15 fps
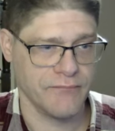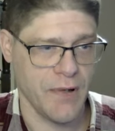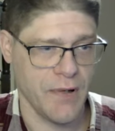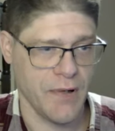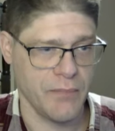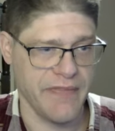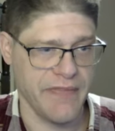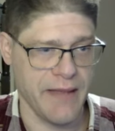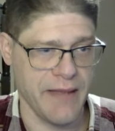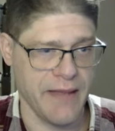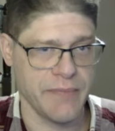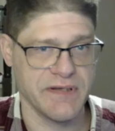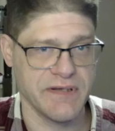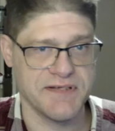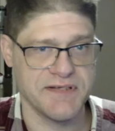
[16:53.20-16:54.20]
But that
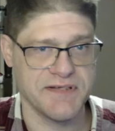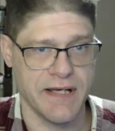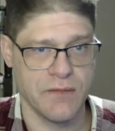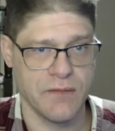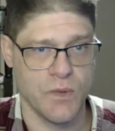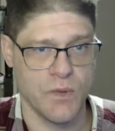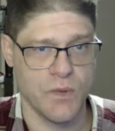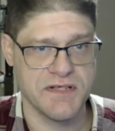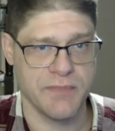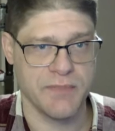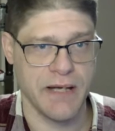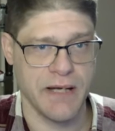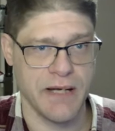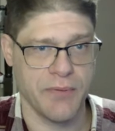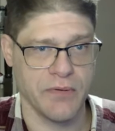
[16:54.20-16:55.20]
being said, once
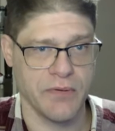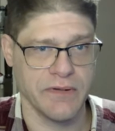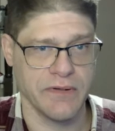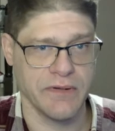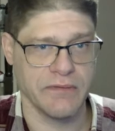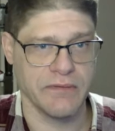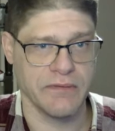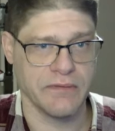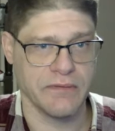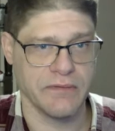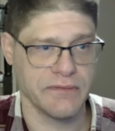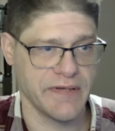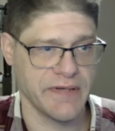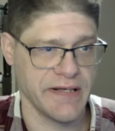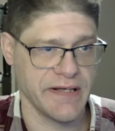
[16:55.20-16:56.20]
my opponent
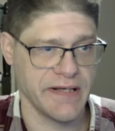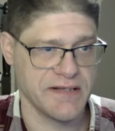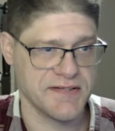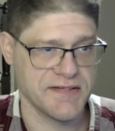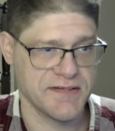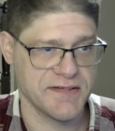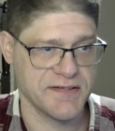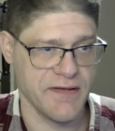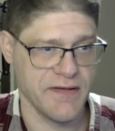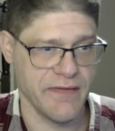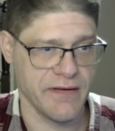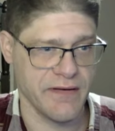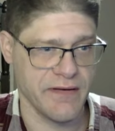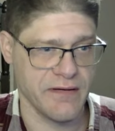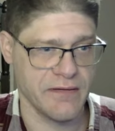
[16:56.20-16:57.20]
takes
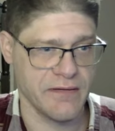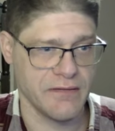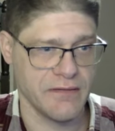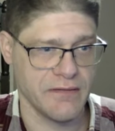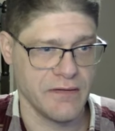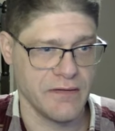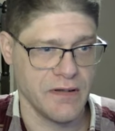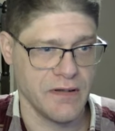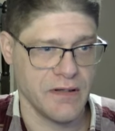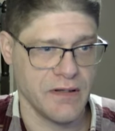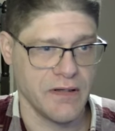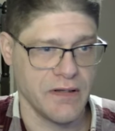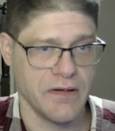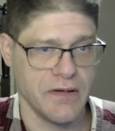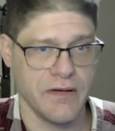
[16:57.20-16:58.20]
the
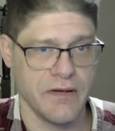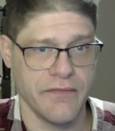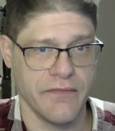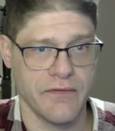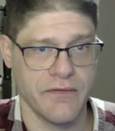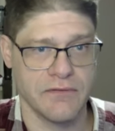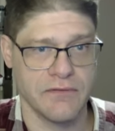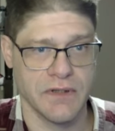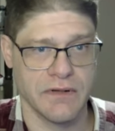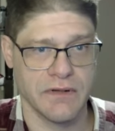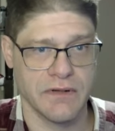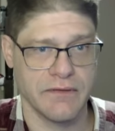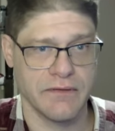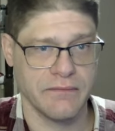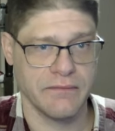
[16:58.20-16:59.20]
the rook
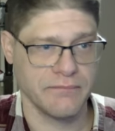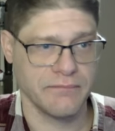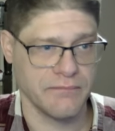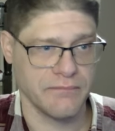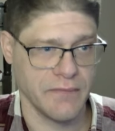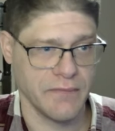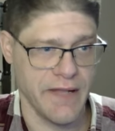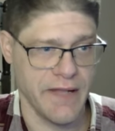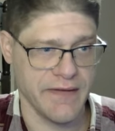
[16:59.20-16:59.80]
and the